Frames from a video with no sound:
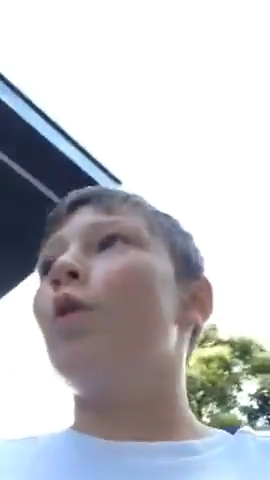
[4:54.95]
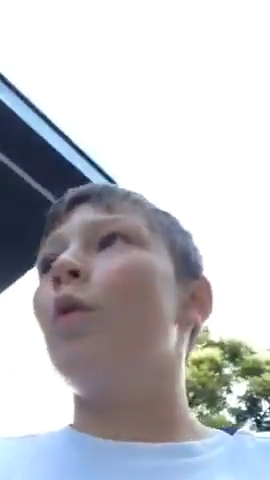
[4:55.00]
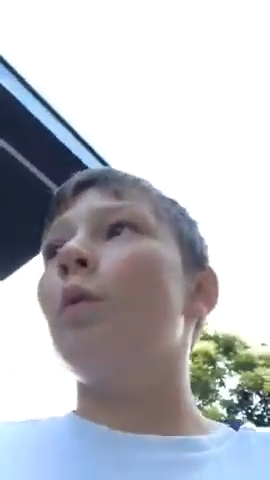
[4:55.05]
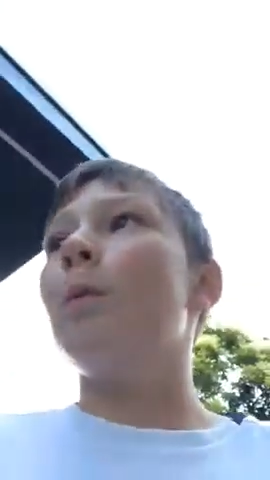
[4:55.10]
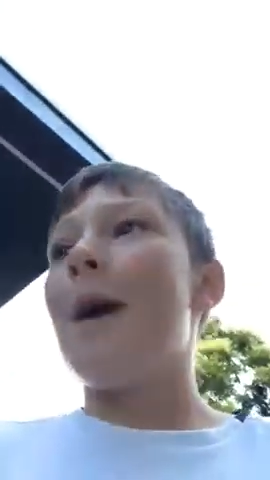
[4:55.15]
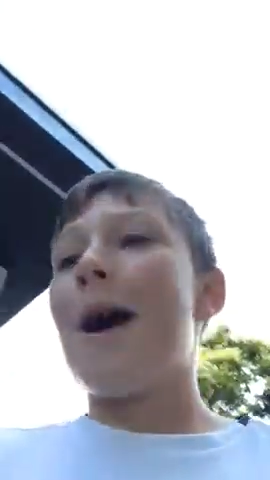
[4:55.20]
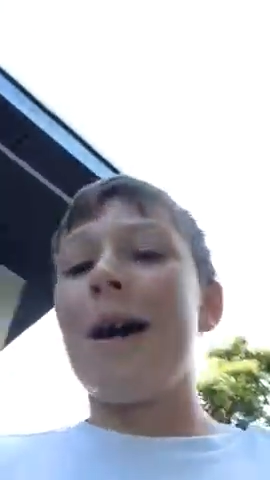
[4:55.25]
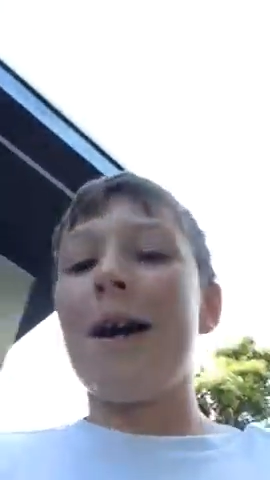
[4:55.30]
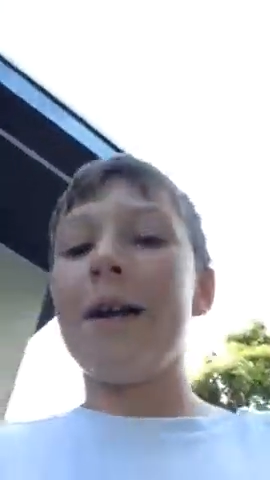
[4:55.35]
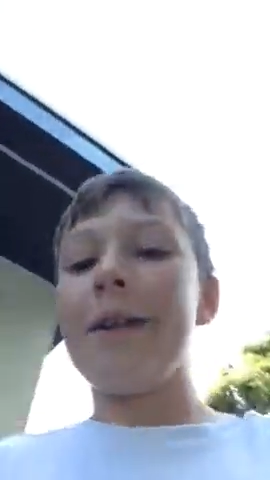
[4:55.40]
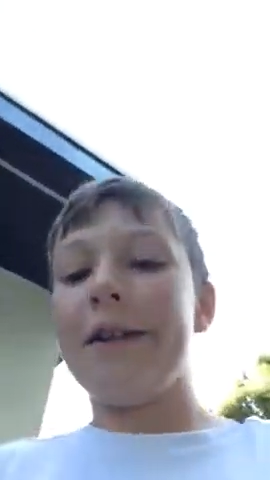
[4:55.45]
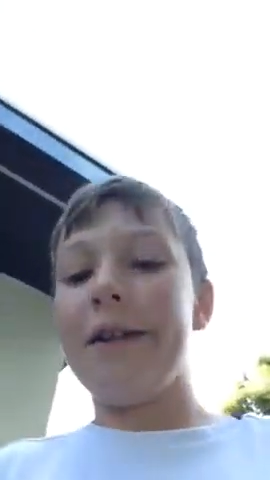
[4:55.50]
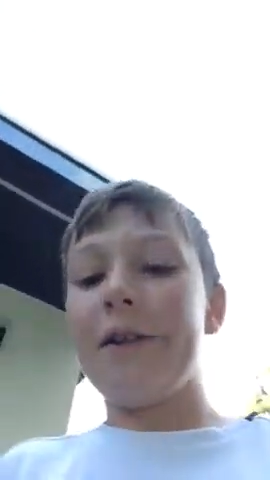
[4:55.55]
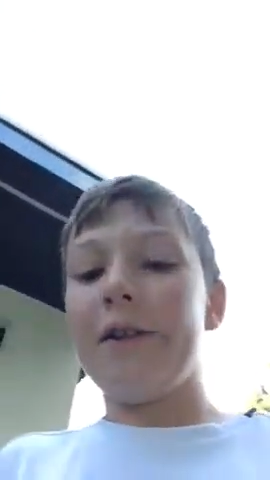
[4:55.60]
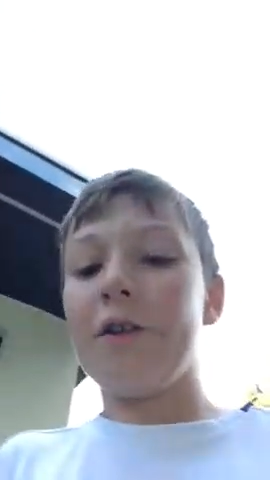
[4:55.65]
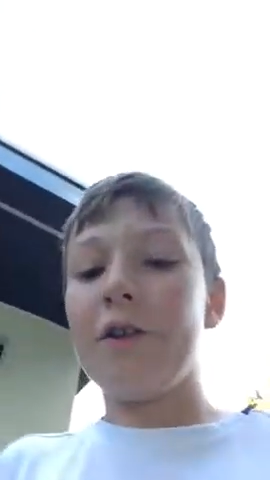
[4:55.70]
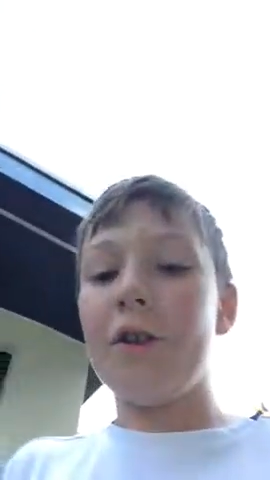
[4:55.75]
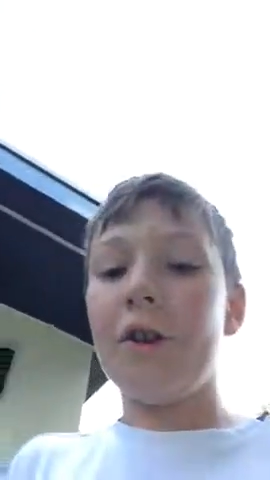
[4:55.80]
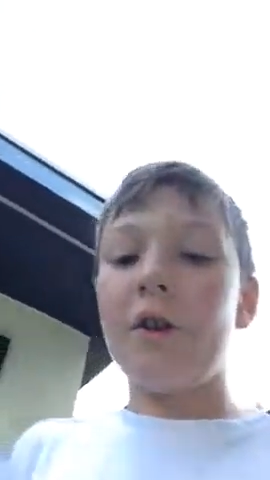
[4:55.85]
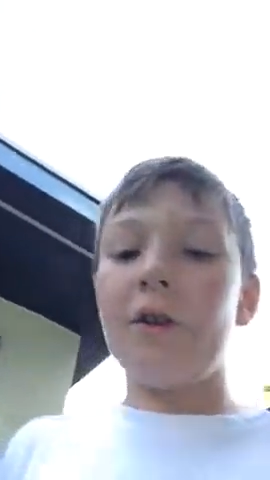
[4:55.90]
go
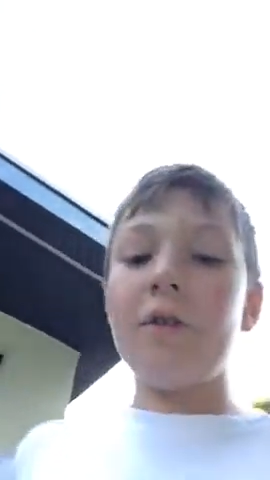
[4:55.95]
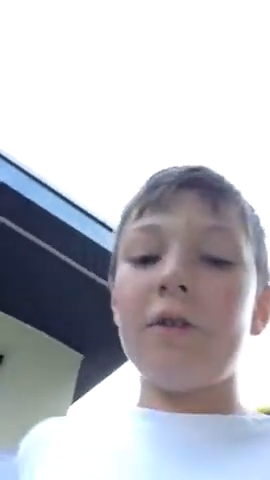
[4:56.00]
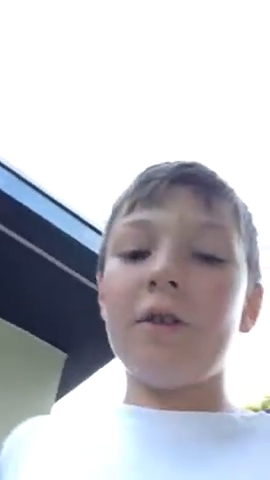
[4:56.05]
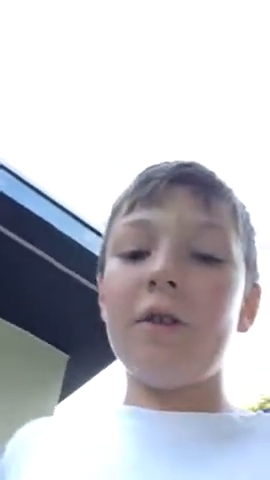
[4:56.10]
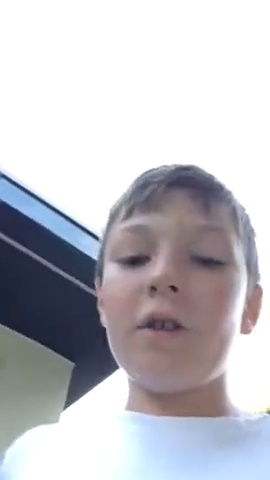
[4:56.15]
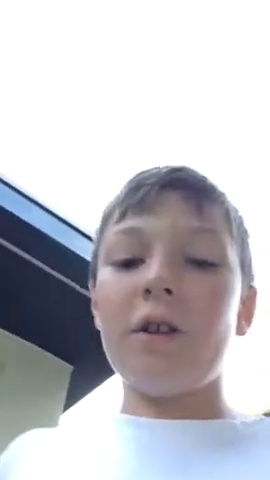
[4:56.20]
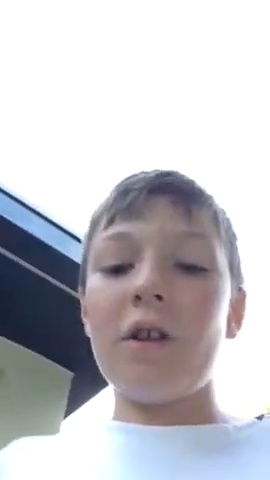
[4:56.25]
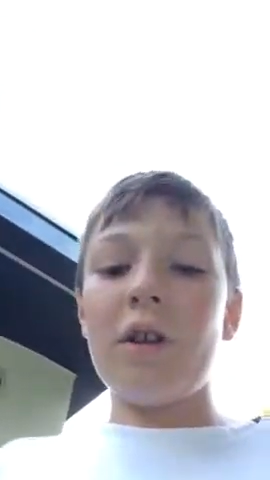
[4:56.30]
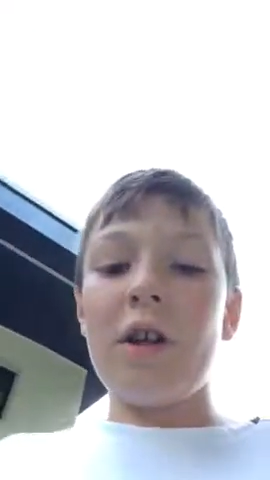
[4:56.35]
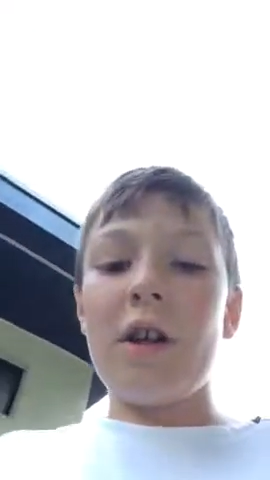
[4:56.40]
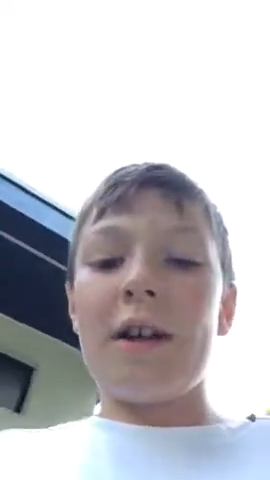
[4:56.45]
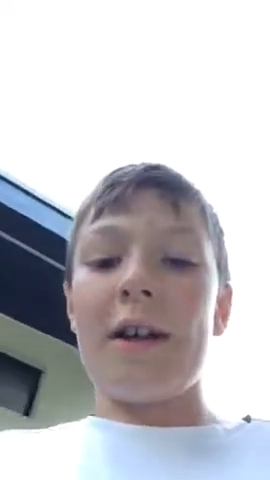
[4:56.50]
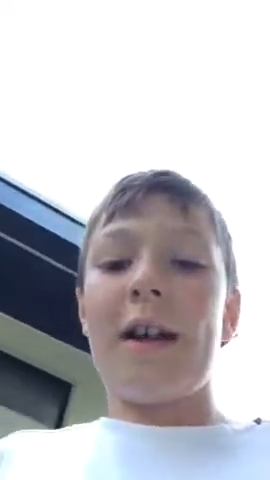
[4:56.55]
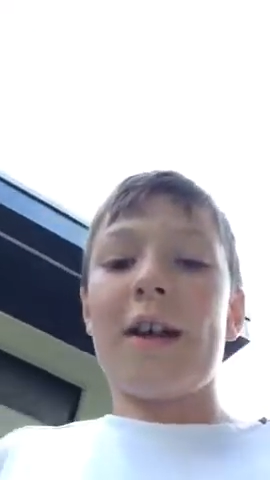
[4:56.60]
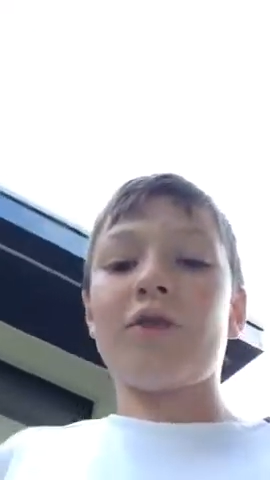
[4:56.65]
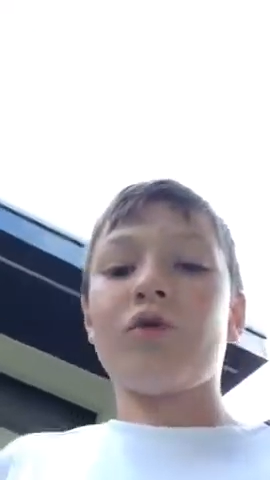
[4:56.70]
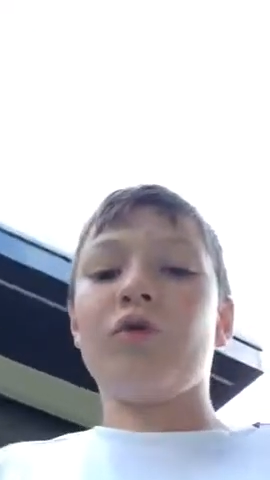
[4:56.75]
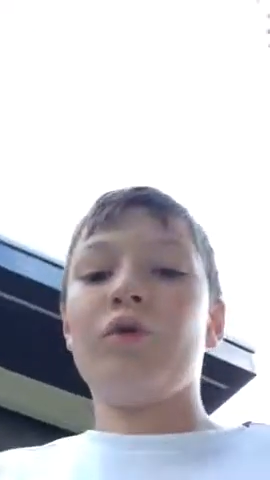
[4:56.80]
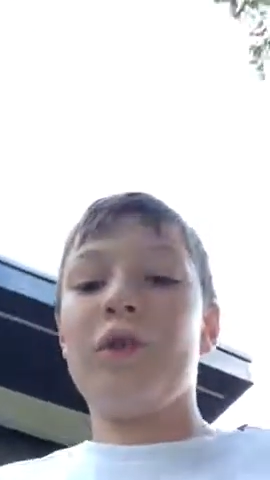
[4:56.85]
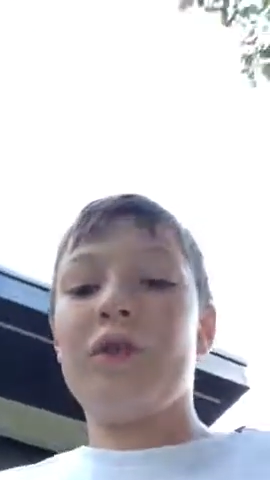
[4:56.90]
behind
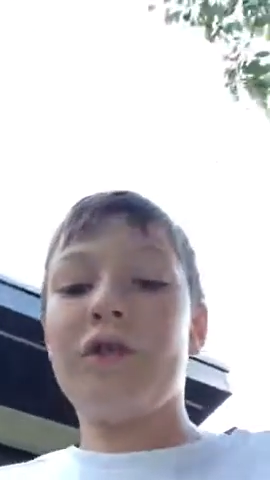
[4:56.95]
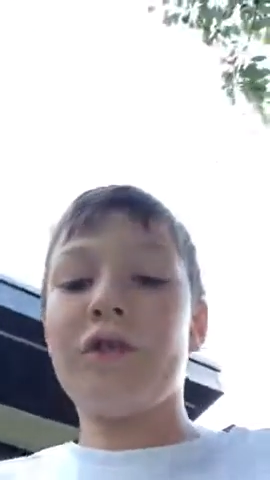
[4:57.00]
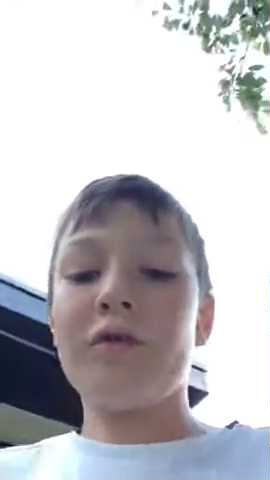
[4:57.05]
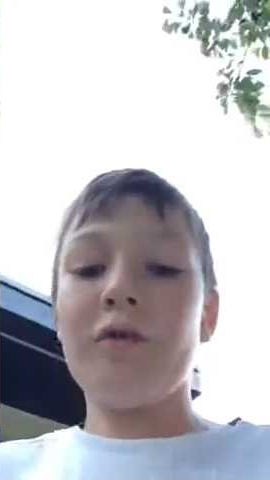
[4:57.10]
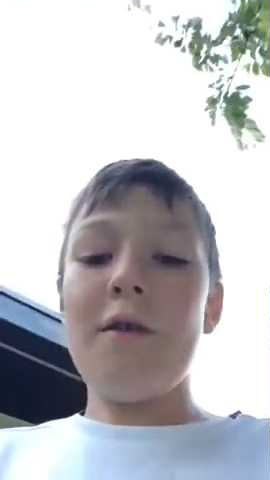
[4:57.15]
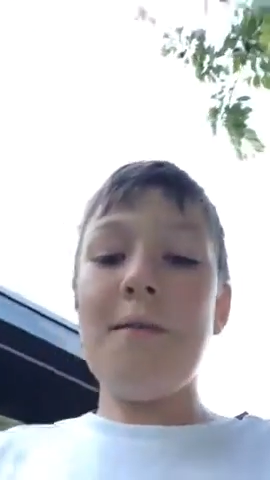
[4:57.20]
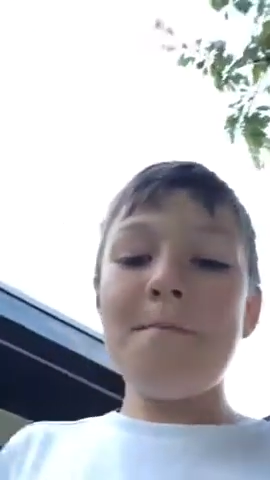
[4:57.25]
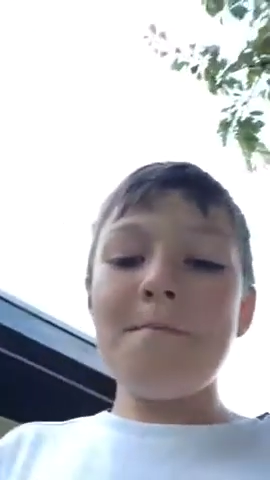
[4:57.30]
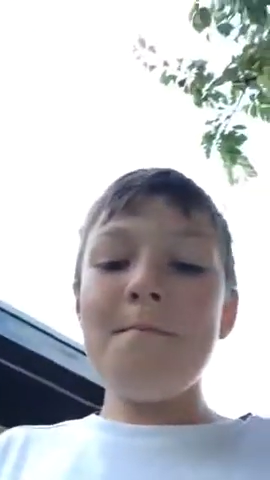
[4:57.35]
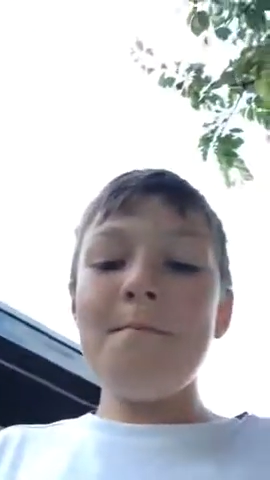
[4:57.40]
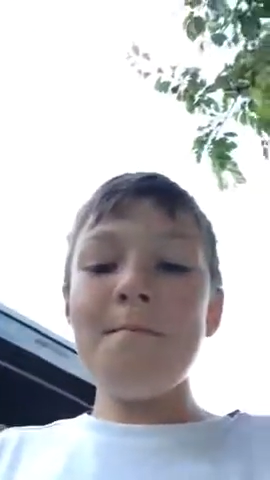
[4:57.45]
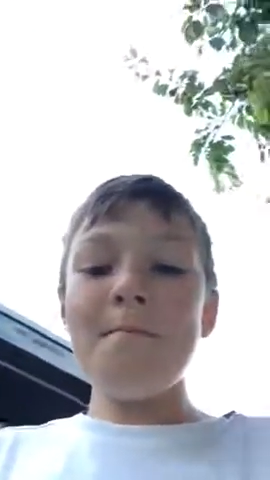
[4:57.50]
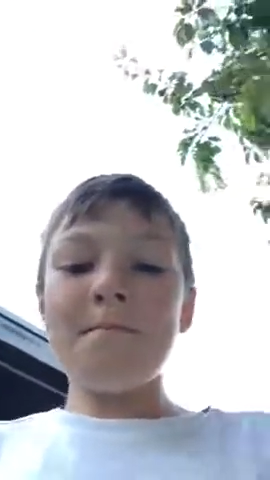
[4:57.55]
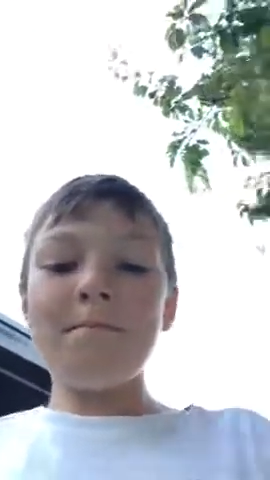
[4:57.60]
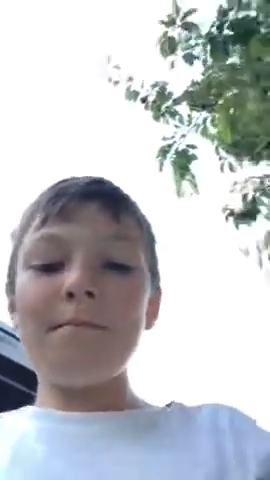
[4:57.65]
and actually scream.